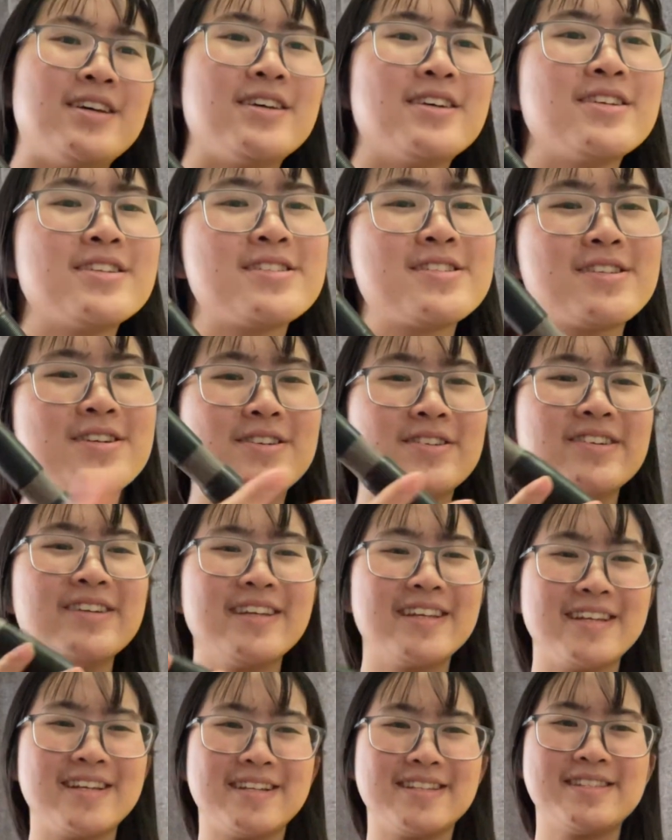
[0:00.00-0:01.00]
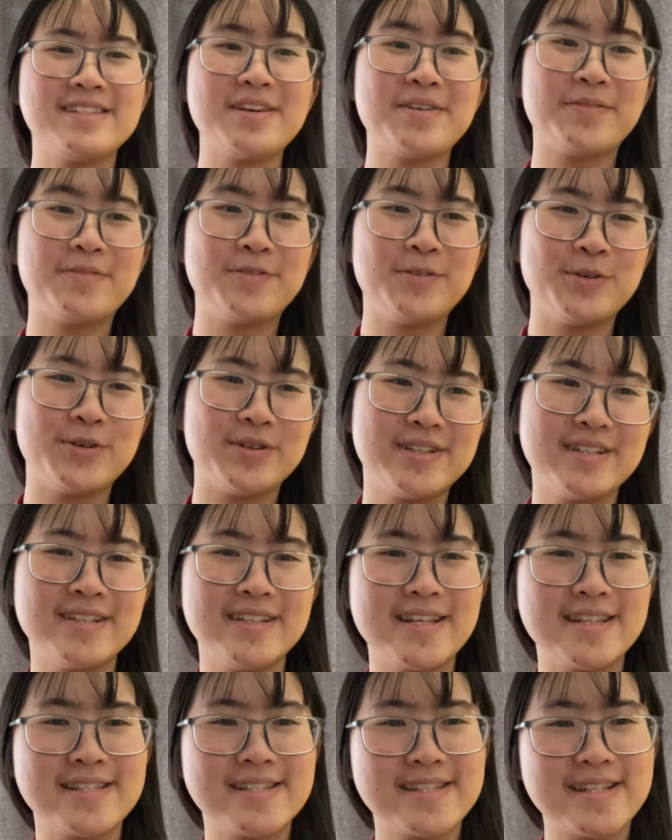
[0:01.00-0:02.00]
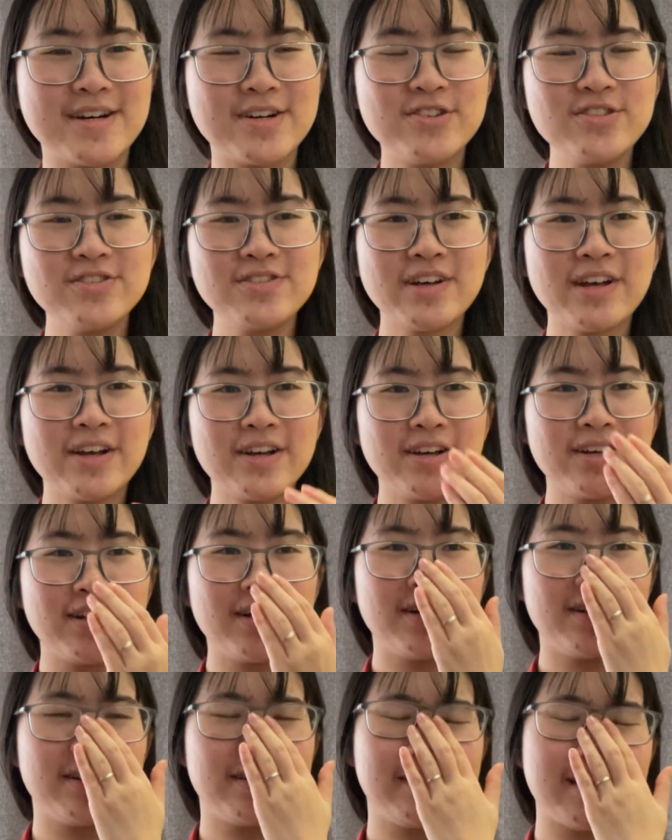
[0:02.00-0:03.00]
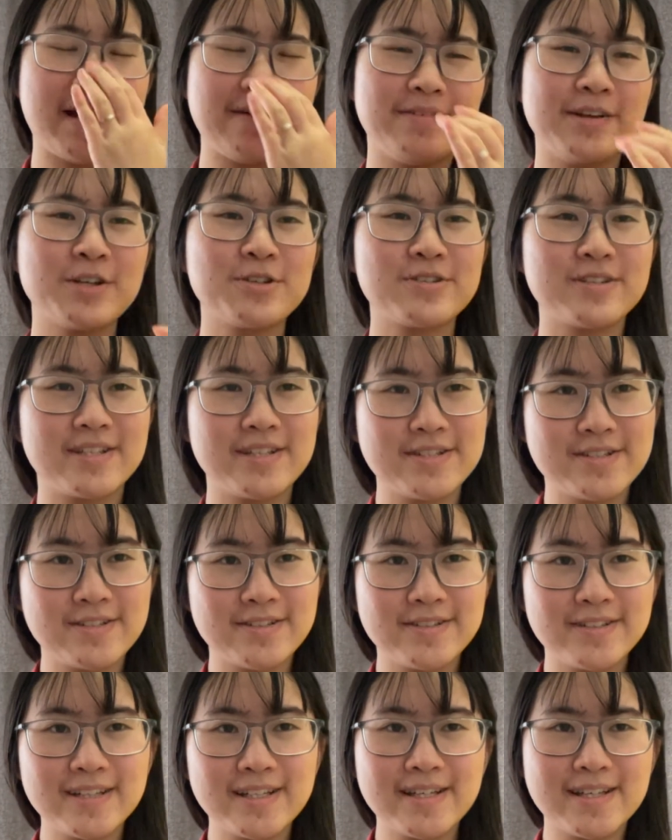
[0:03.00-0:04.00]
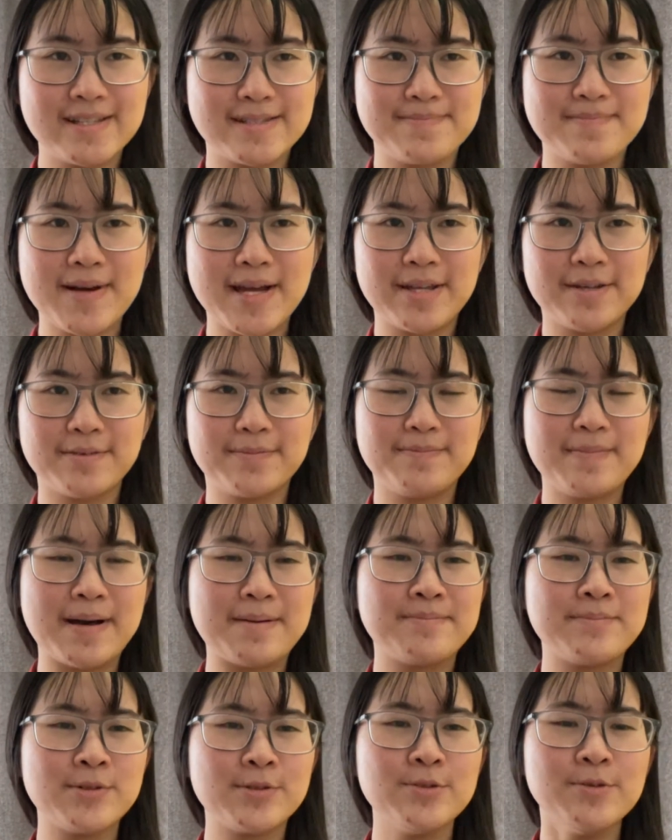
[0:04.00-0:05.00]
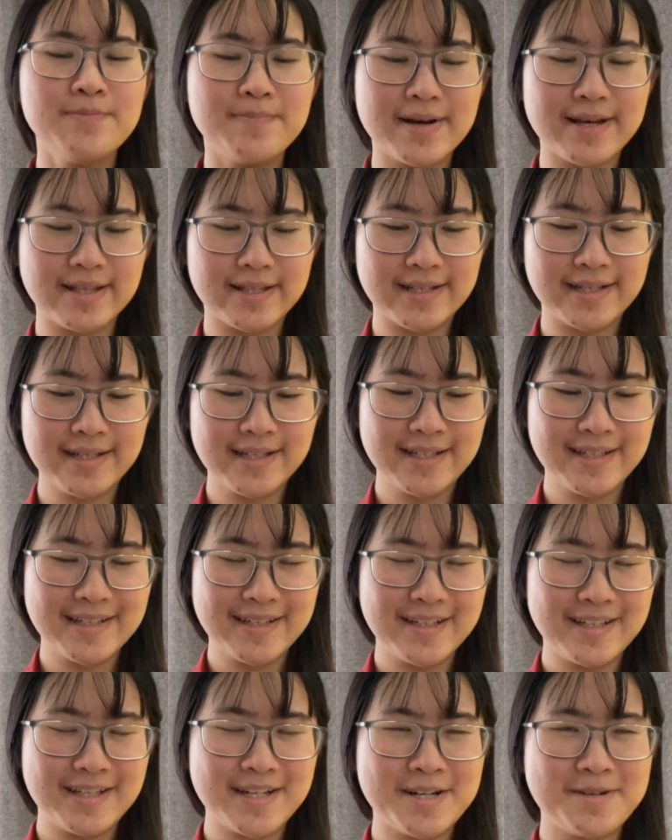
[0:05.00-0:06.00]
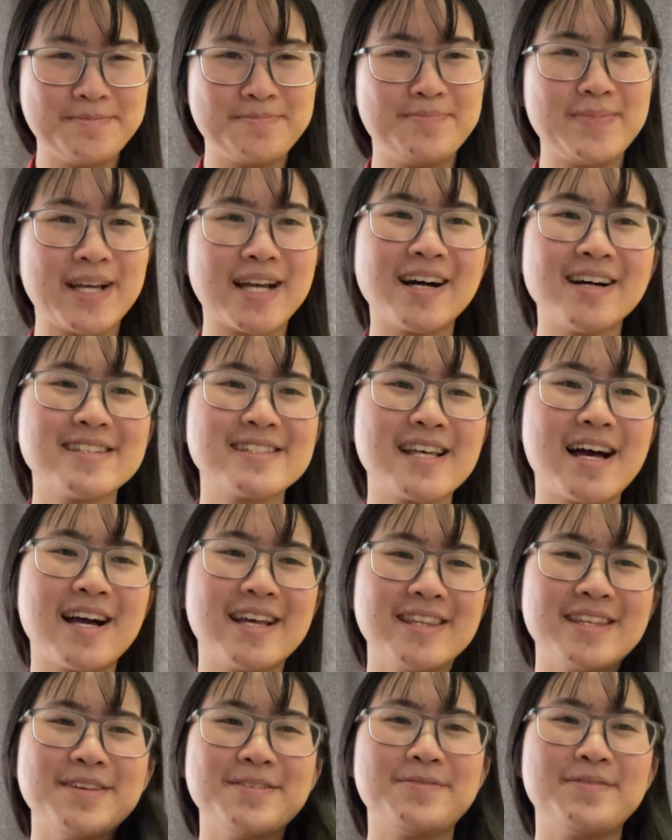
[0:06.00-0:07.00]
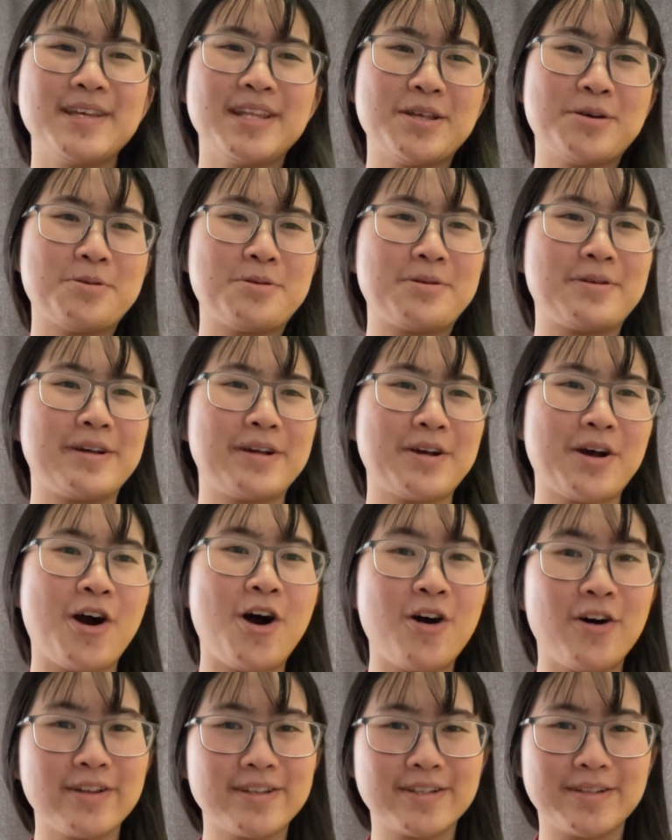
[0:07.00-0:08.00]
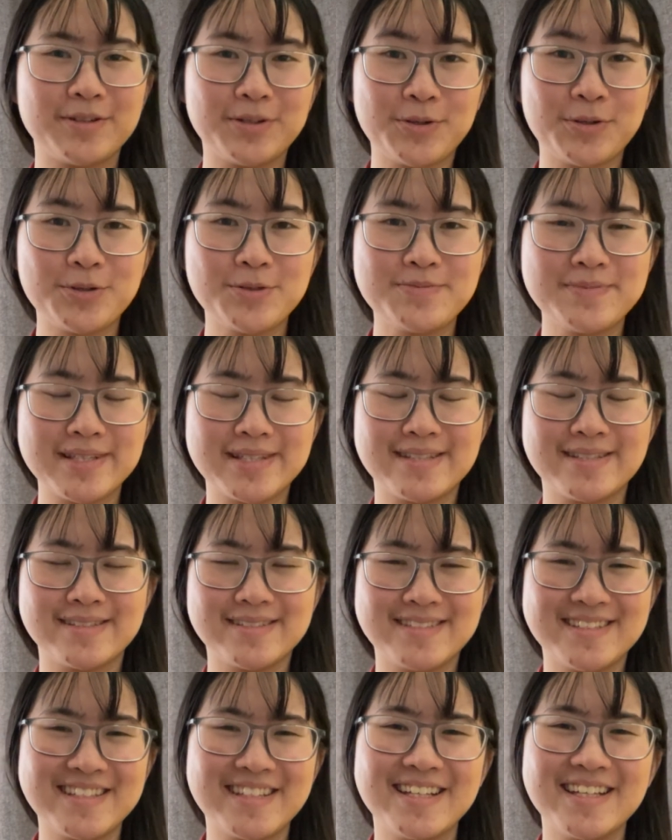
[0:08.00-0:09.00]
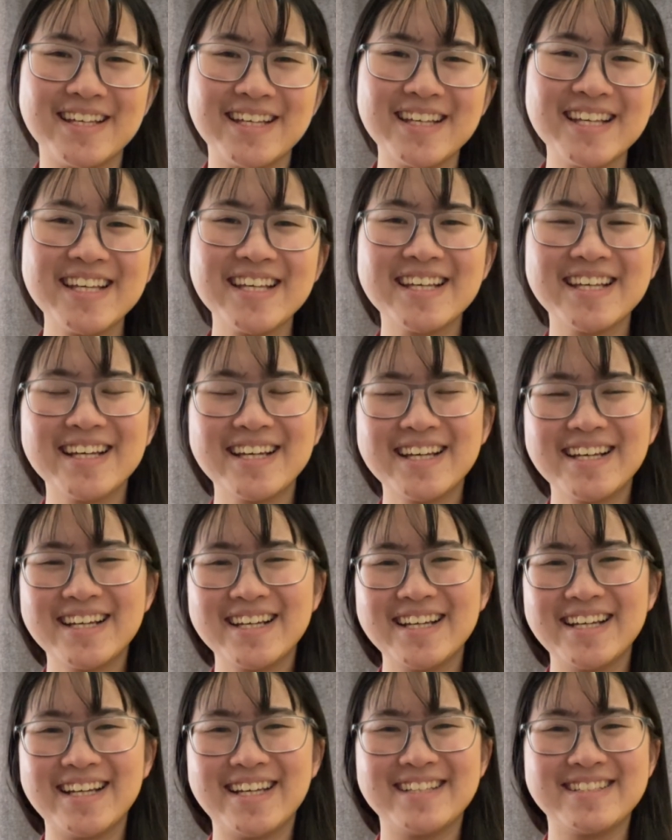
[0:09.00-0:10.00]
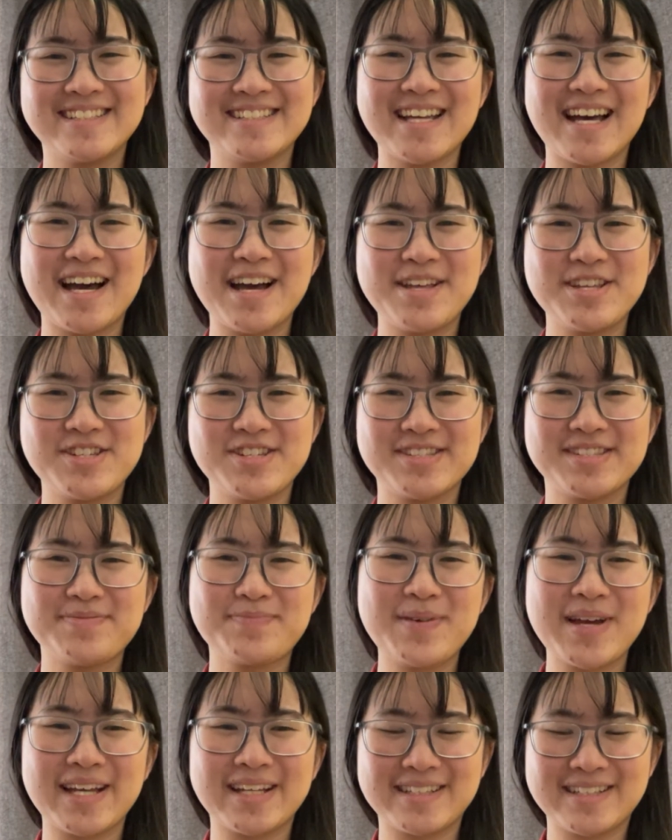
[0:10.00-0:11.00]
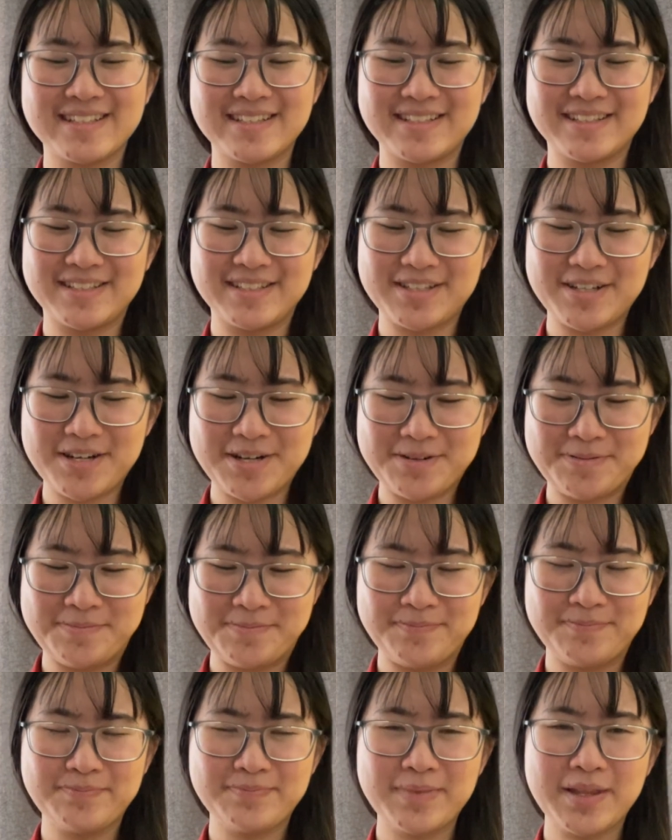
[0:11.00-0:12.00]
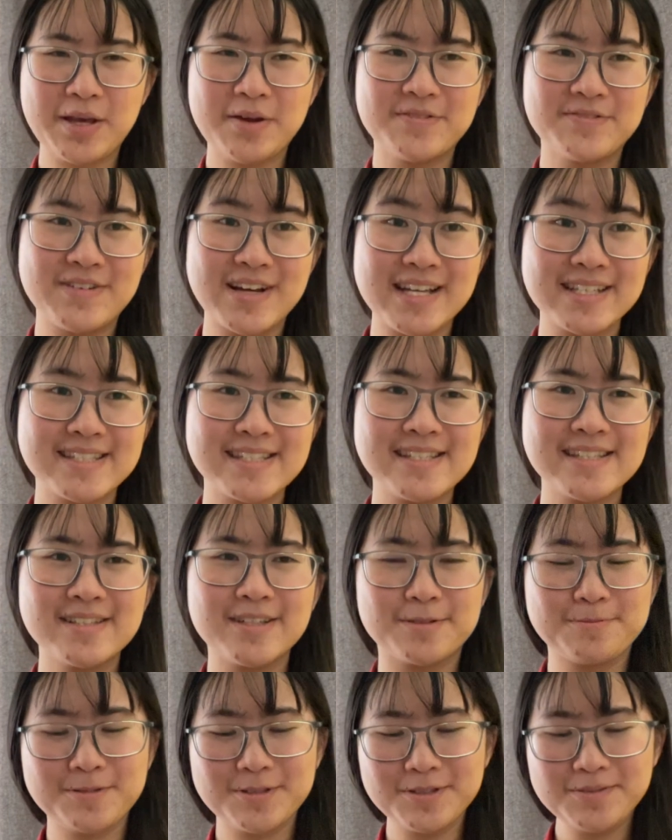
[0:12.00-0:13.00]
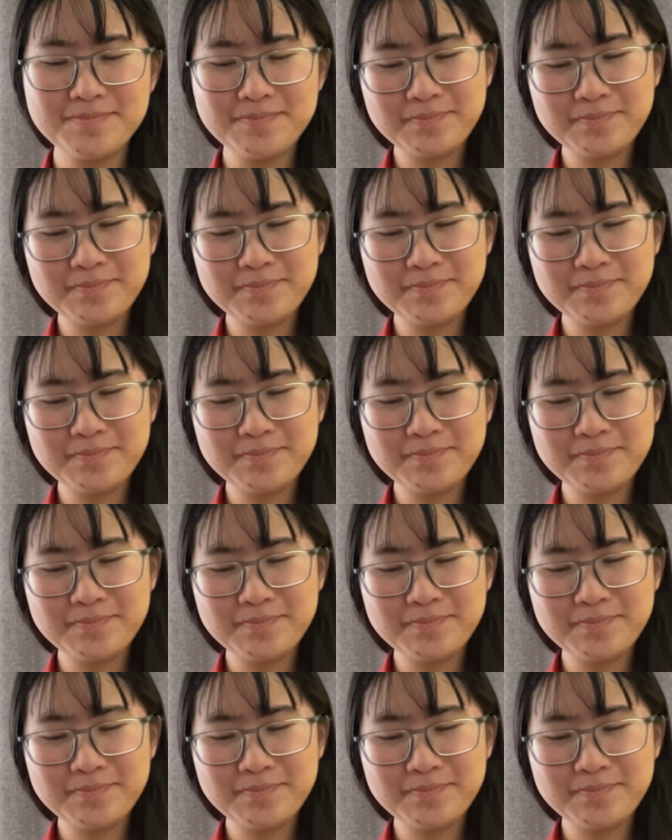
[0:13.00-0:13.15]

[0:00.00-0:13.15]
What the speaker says: So here's the flute itself. I think traditionally it's made of bamboo, but because I live in a very hot and humid city, hence I just picked the resin option.